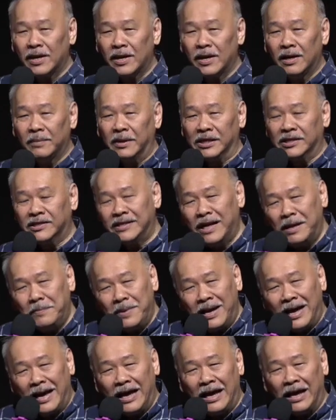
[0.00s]
But
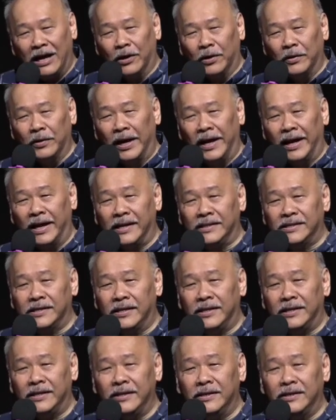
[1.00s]
somehow, as
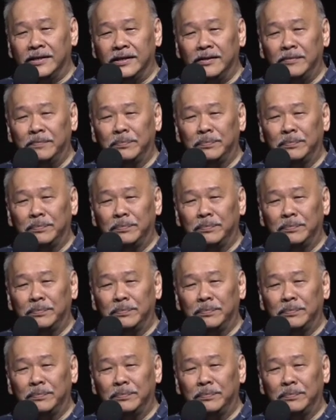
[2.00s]
Gideon